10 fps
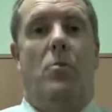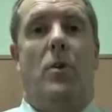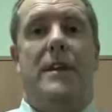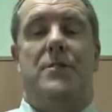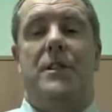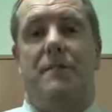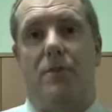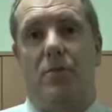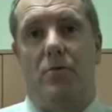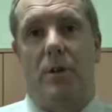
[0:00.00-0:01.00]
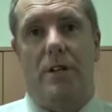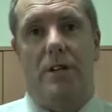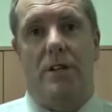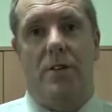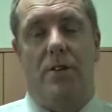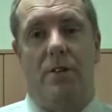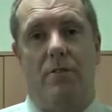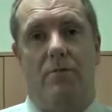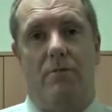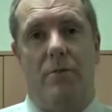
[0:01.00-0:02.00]
Well, that's it for
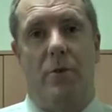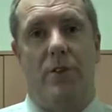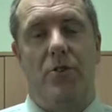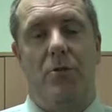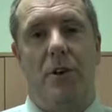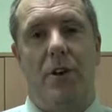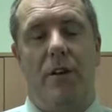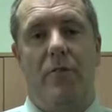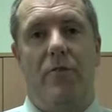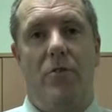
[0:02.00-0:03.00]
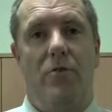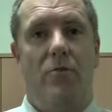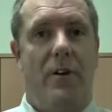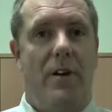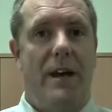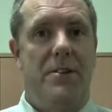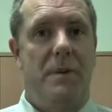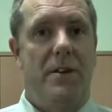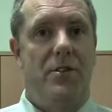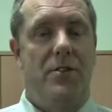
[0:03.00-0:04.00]
a quick 2-minute overview of
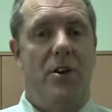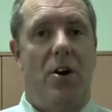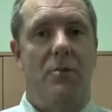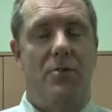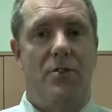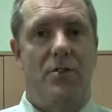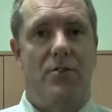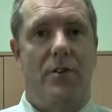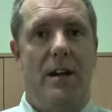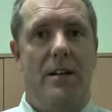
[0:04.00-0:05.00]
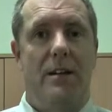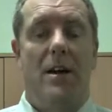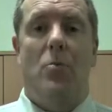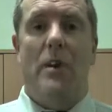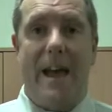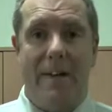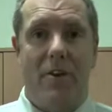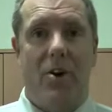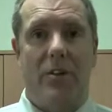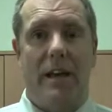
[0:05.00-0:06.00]
age pension entitlements in Australia. We
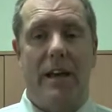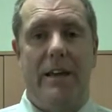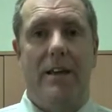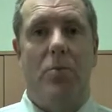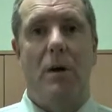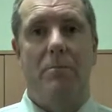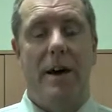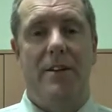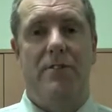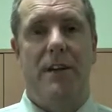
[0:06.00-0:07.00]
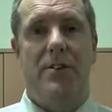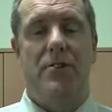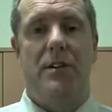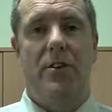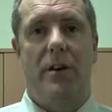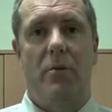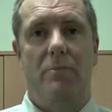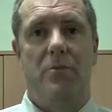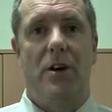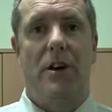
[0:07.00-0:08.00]
have got a one-page fact sheet on our
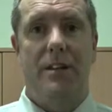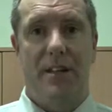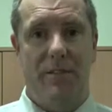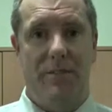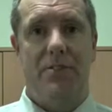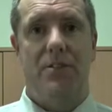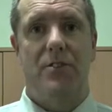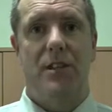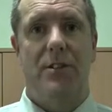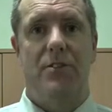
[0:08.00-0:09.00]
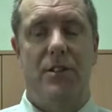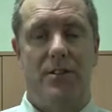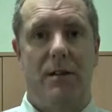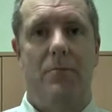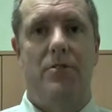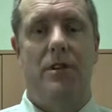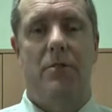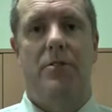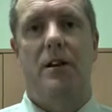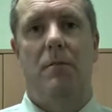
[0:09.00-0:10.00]
website in the investor section at
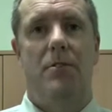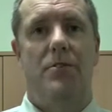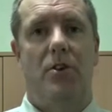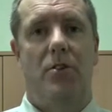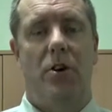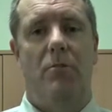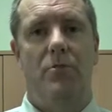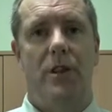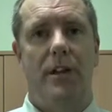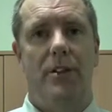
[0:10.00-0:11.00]
www.com.au.